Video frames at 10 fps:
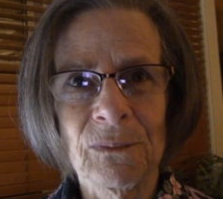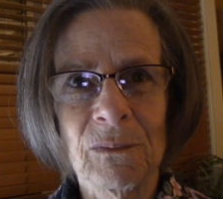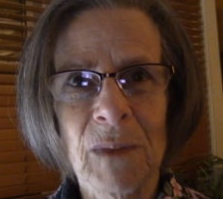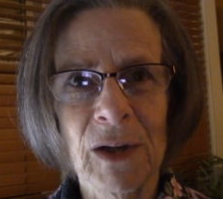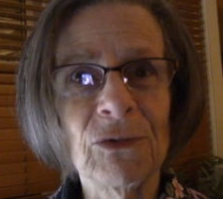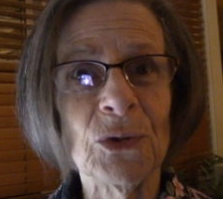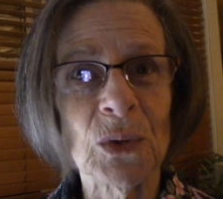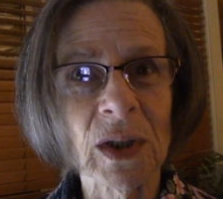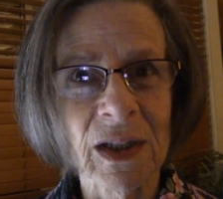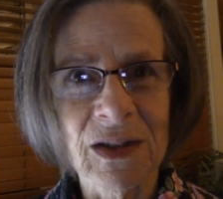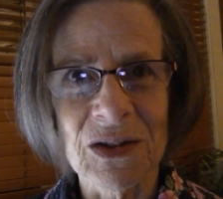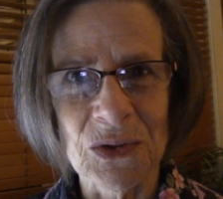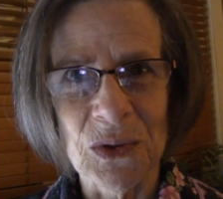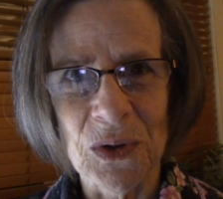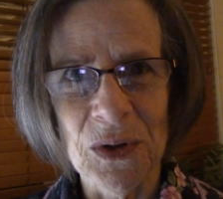my food list
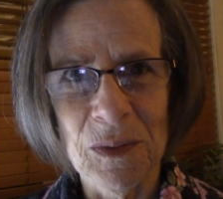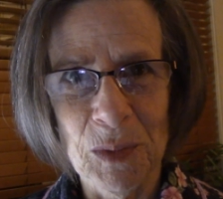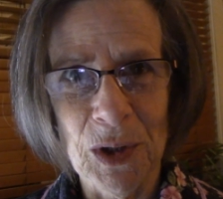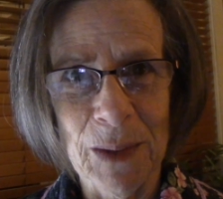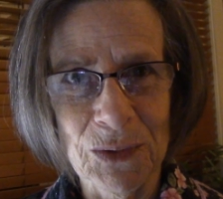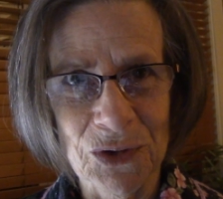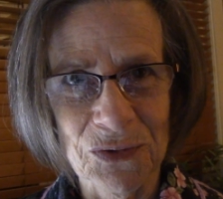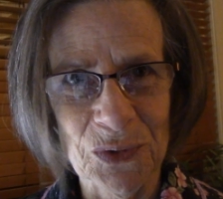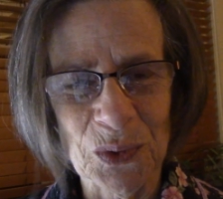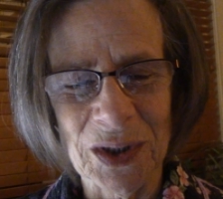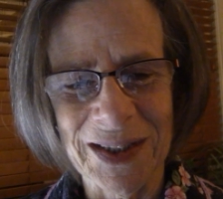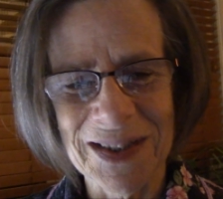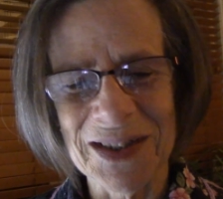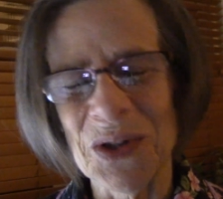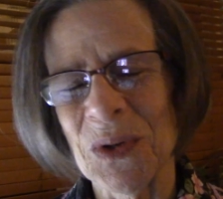or perhaps your food
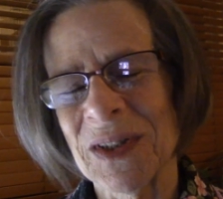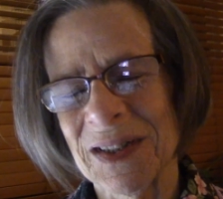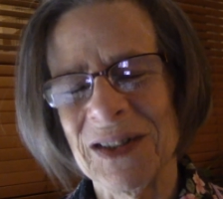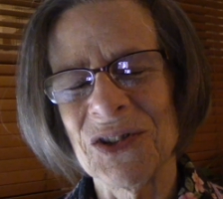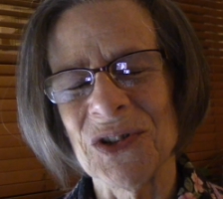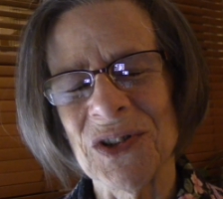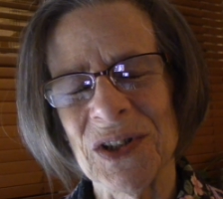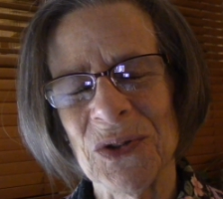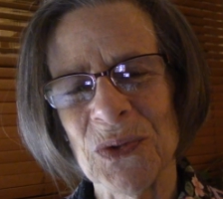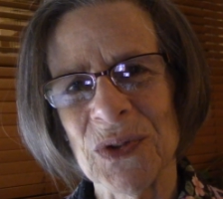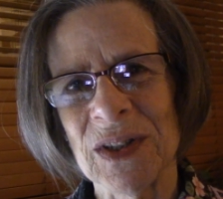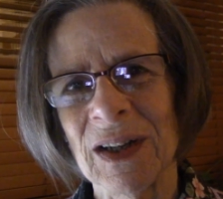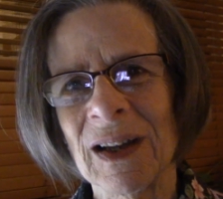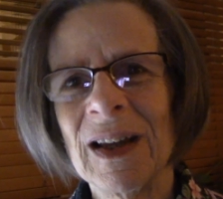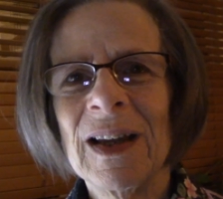list. So it's just
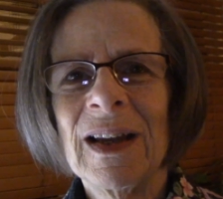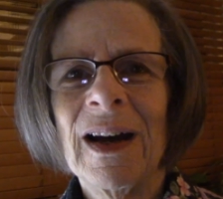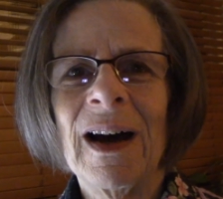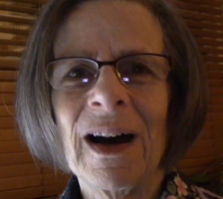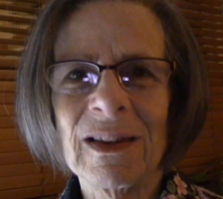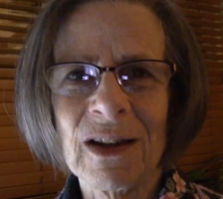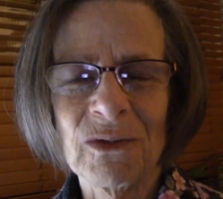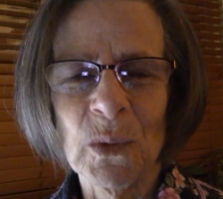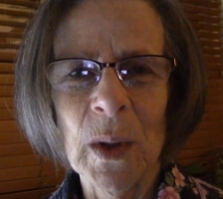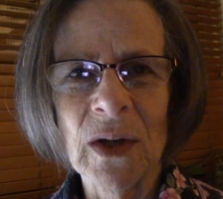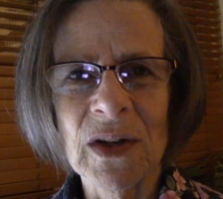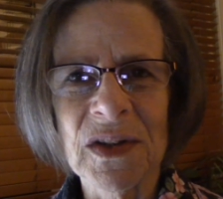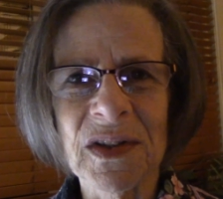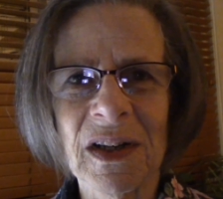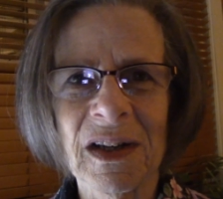interesting. I love
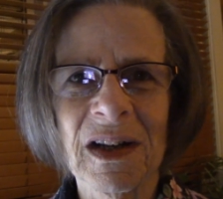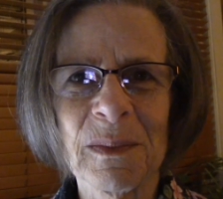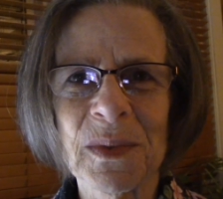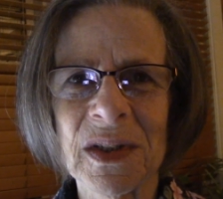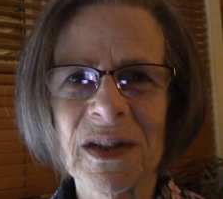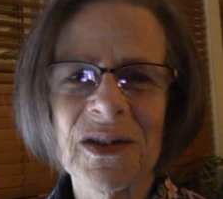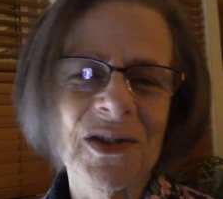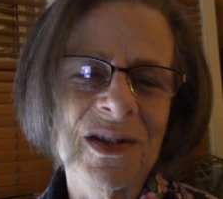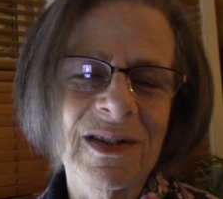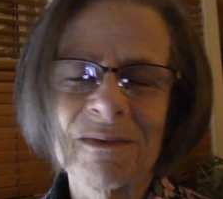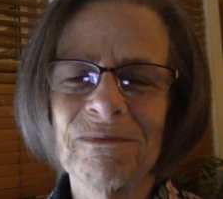awareness, and it's just,